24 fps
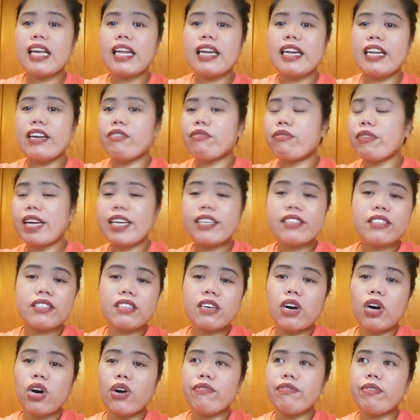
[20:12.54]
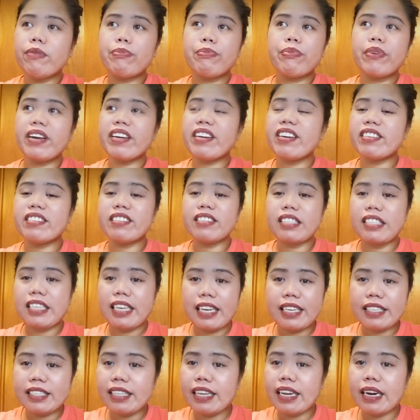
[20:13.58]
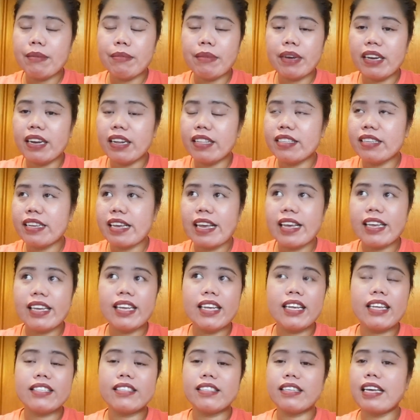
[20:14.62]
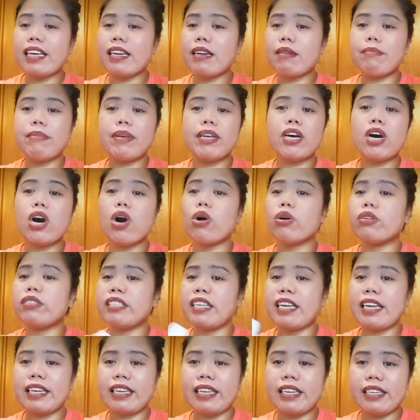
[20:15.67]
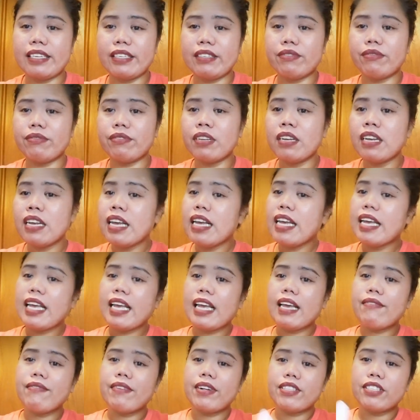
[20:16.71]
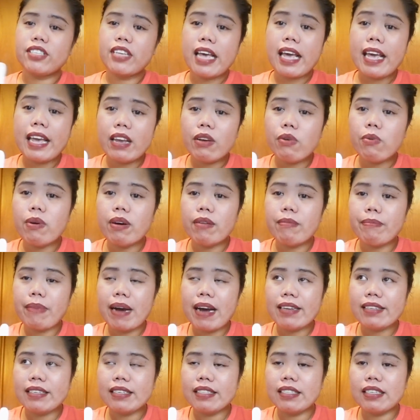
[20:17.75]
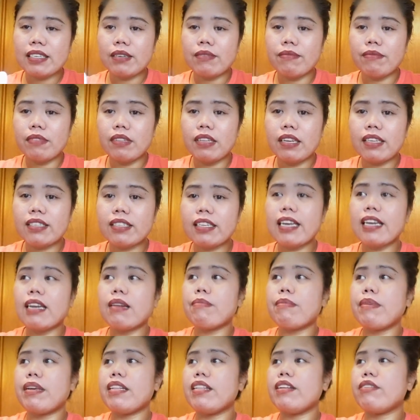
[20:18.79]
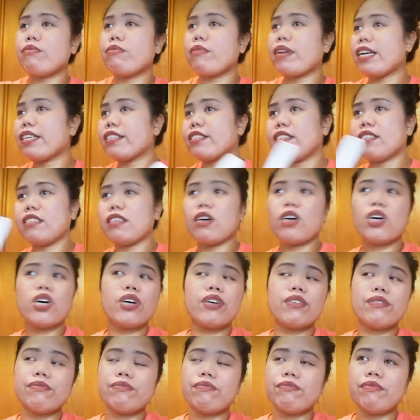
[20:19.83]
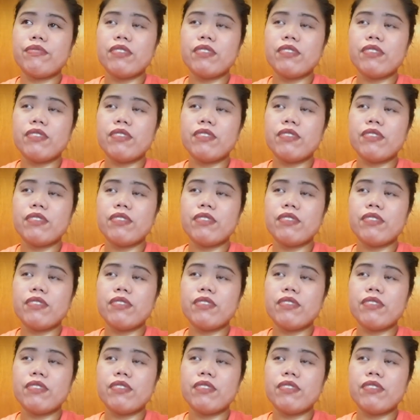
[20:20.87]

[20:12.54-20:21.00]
the rest of the pregnancy test that I'm gonna take, it's gonna be all negative. If I take one positive, it's gonna be the rest of